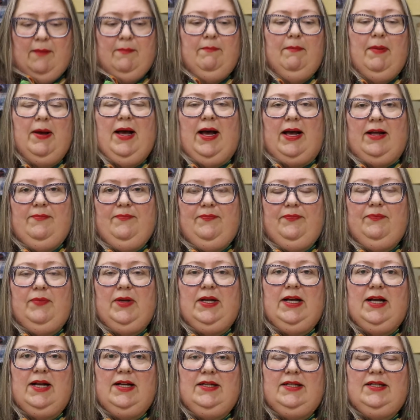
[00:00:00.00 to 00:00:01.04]
But
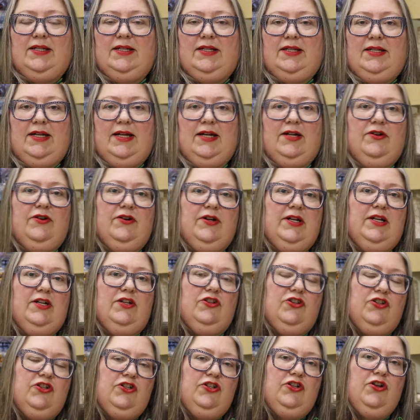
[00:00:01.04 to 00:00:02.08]
because the standard
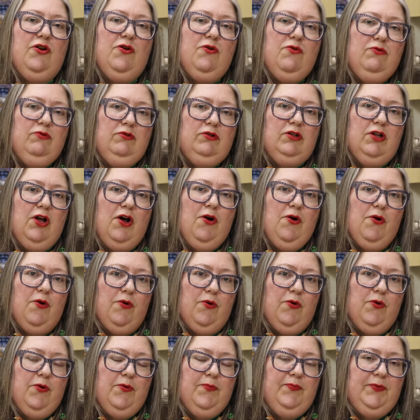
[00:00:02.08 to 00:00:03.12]
is so
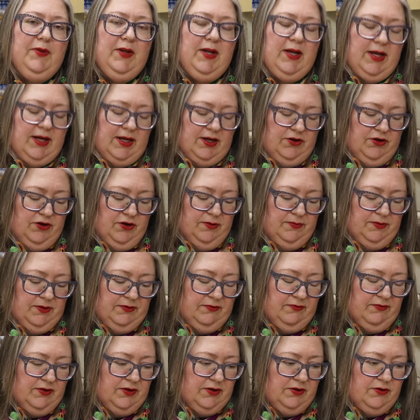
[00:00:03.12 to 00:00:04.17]
low in terms
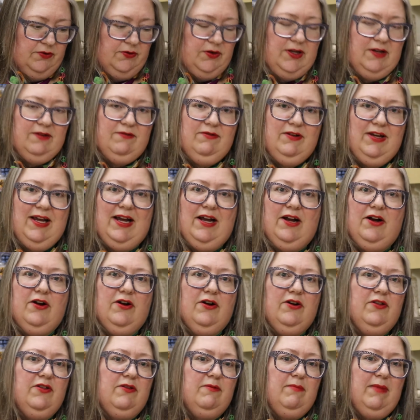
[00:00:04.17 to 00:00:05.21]
of the duty of
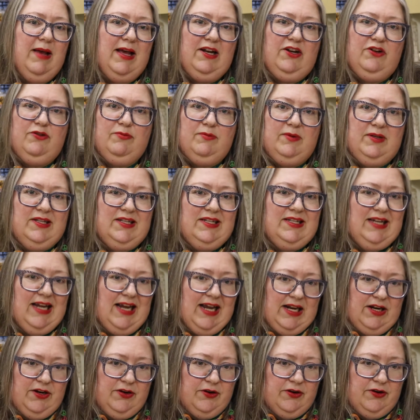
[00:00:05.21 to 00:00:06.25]
care, the management
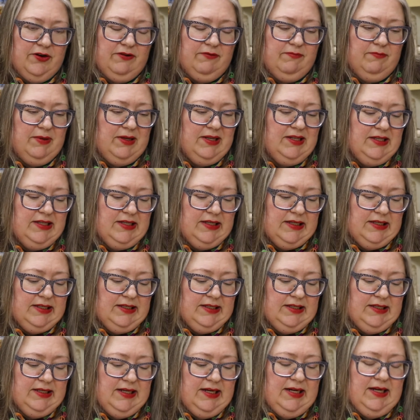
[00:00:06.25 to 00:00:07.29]
standard of
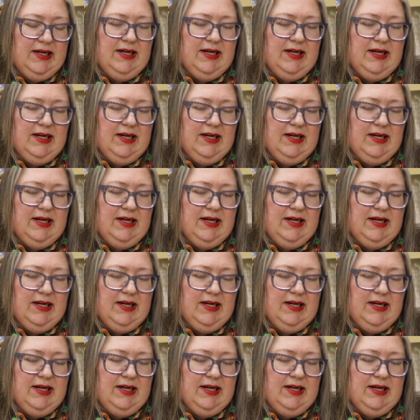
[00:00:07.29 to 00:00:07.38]
business,